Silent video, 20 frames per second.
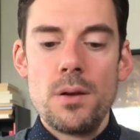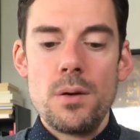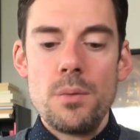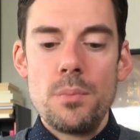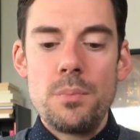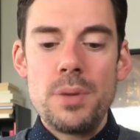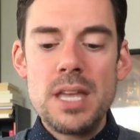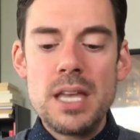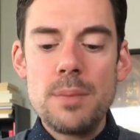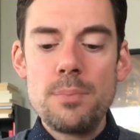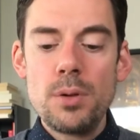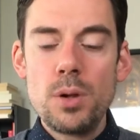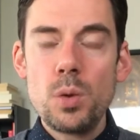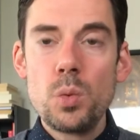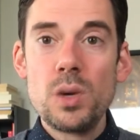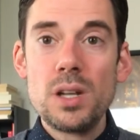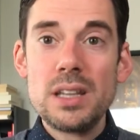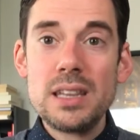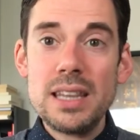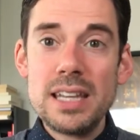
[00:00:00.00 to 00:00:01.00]
People
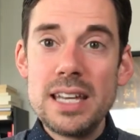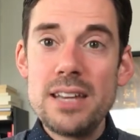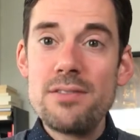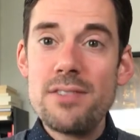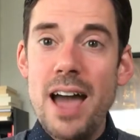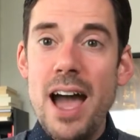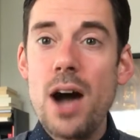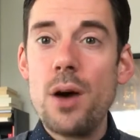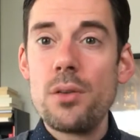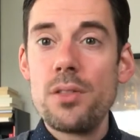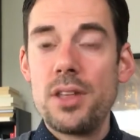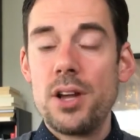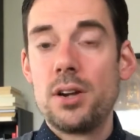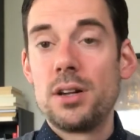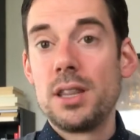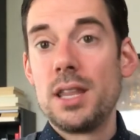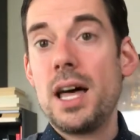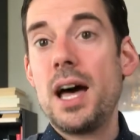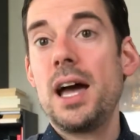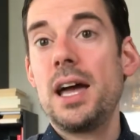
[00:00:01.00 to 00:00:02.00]
will live out their
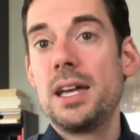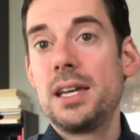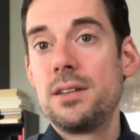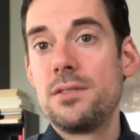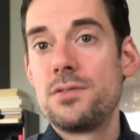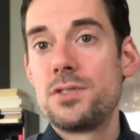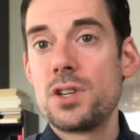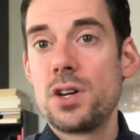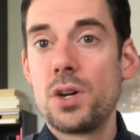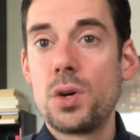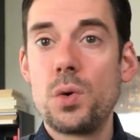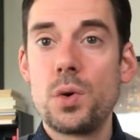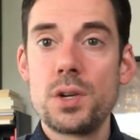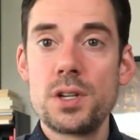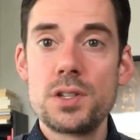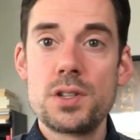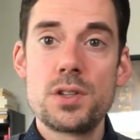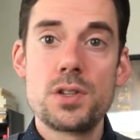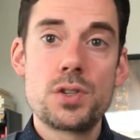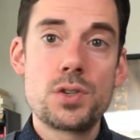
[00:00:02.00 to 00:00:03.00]
lives according
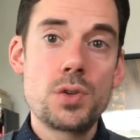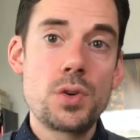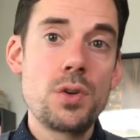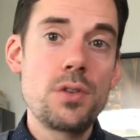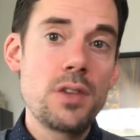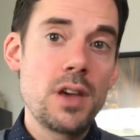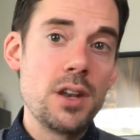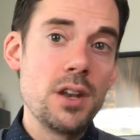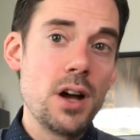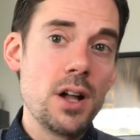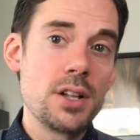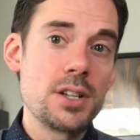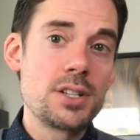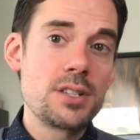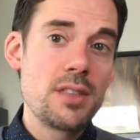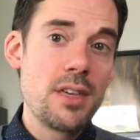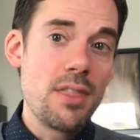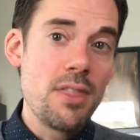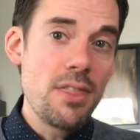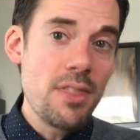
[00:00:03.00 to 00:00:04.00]
to the truth and knowledge
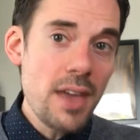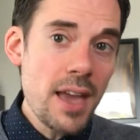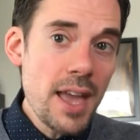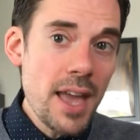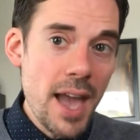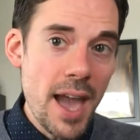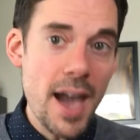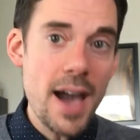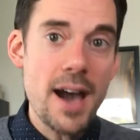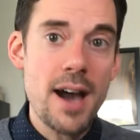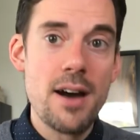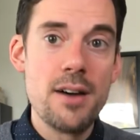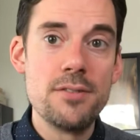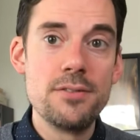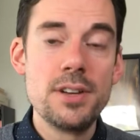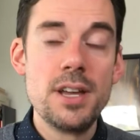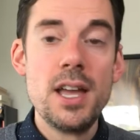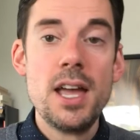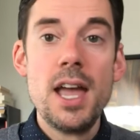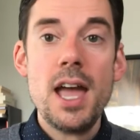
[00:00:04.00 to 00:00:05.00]
that they have,
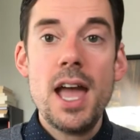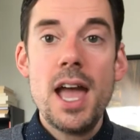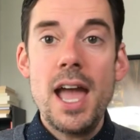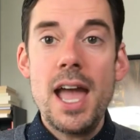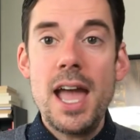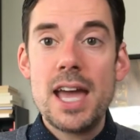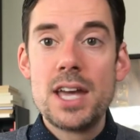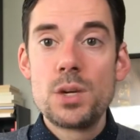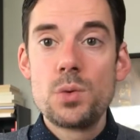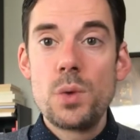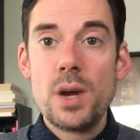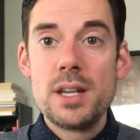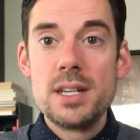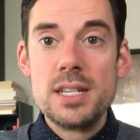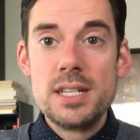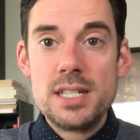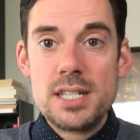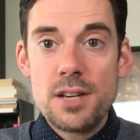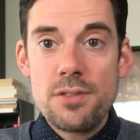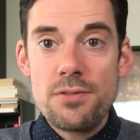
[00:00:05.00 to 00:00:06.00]
and
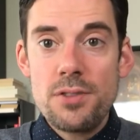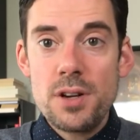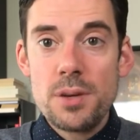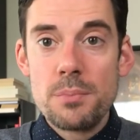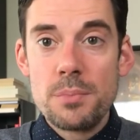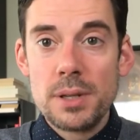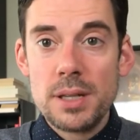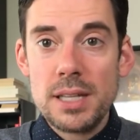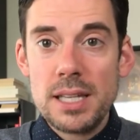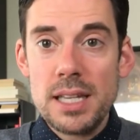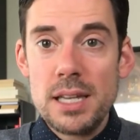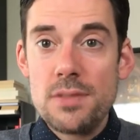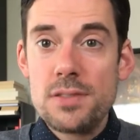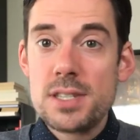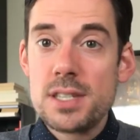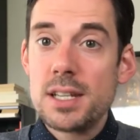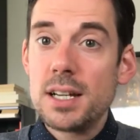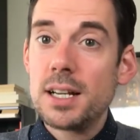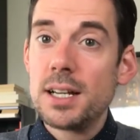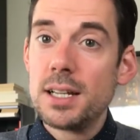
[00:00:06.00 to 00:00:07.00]
when different beliefs
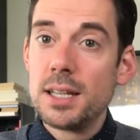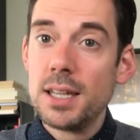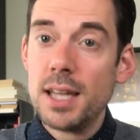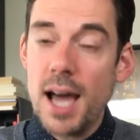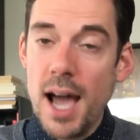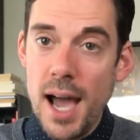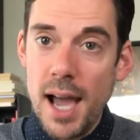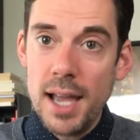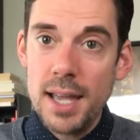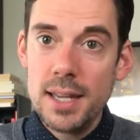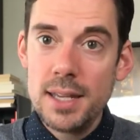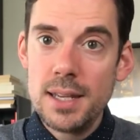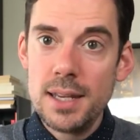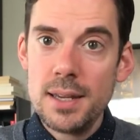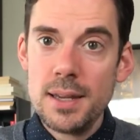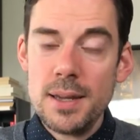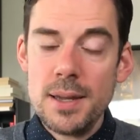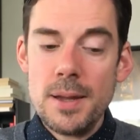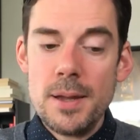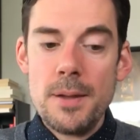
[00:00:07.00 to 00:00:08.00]
collide,
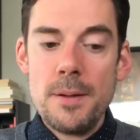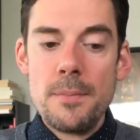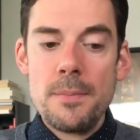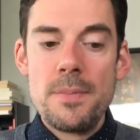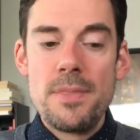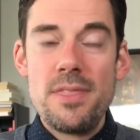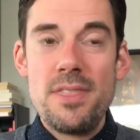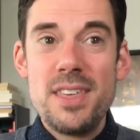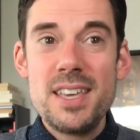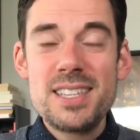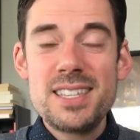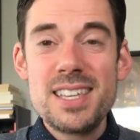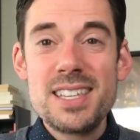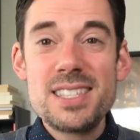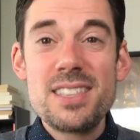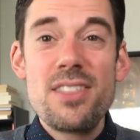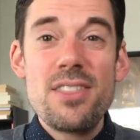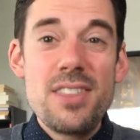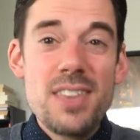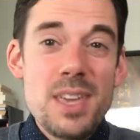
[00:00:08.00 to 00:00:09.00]
this
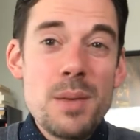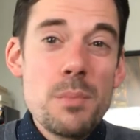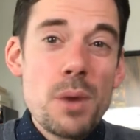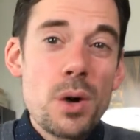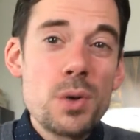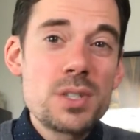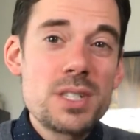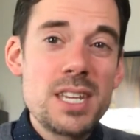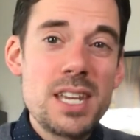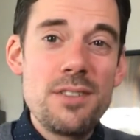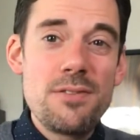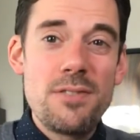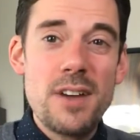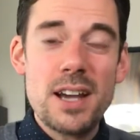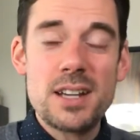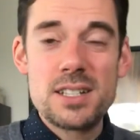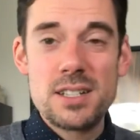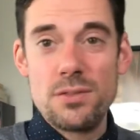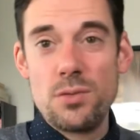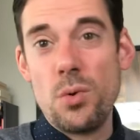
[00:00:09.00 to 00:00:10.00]
is the most
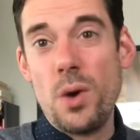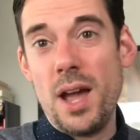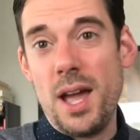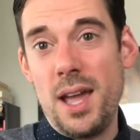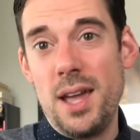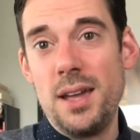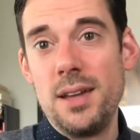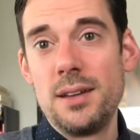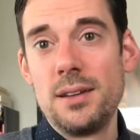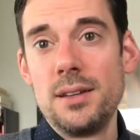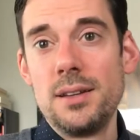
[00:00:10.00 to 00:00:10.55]
effective way